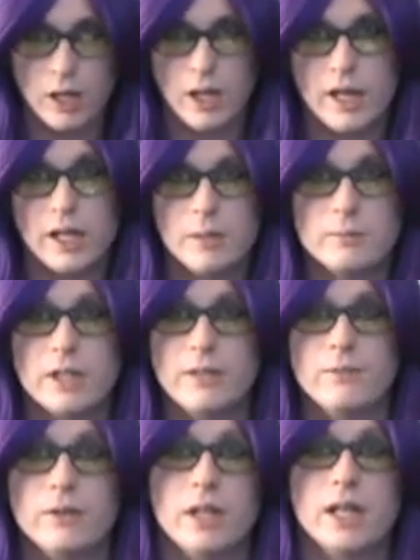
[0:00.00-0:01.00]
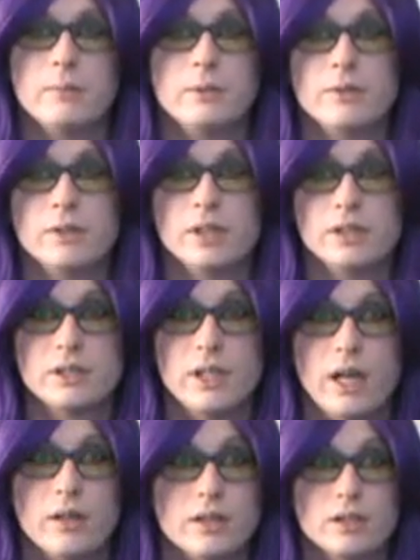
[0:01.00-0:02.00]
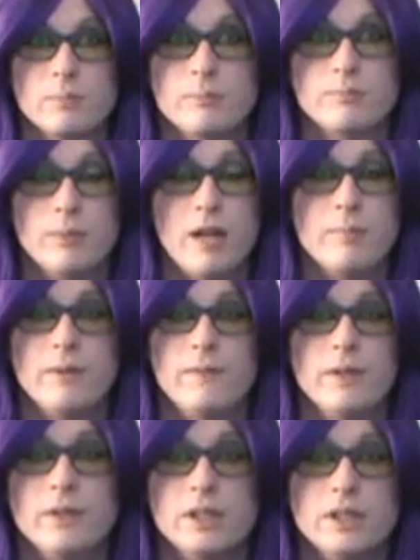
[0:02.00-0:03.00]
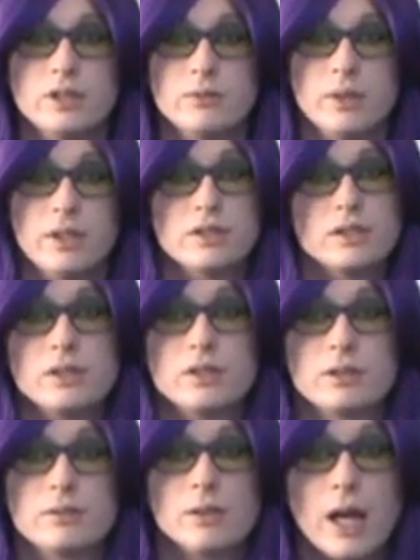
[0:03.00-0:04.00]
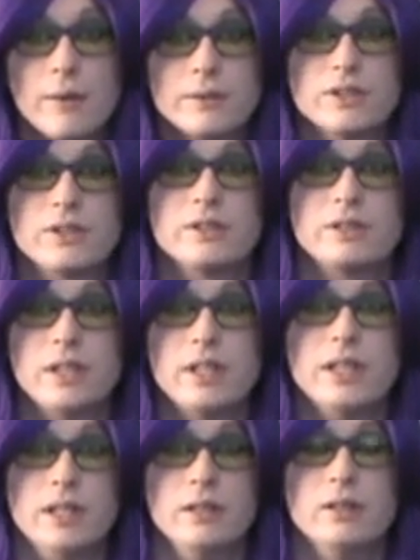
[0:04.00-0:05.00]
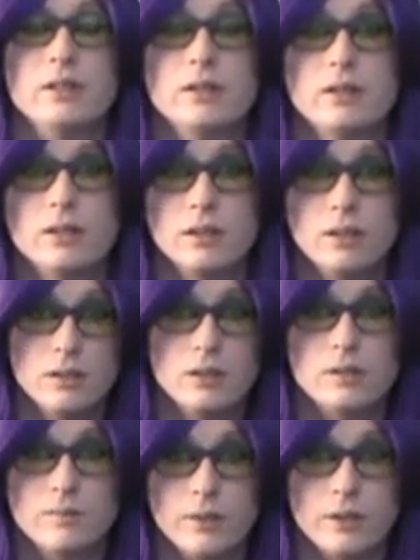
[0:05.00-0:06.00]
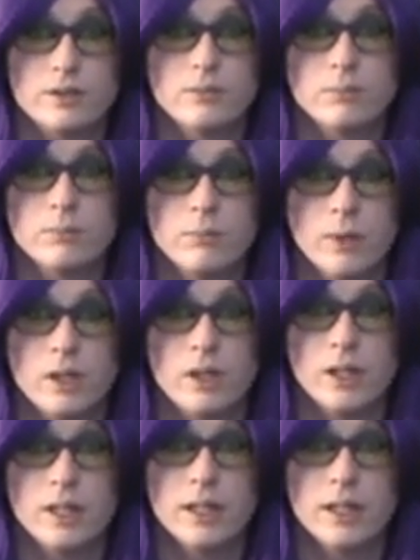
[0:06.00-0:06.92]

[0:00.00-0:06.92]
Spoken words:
And I'm grateful that I'm doing this now. I've been feeling this way since I was 13. This voice went on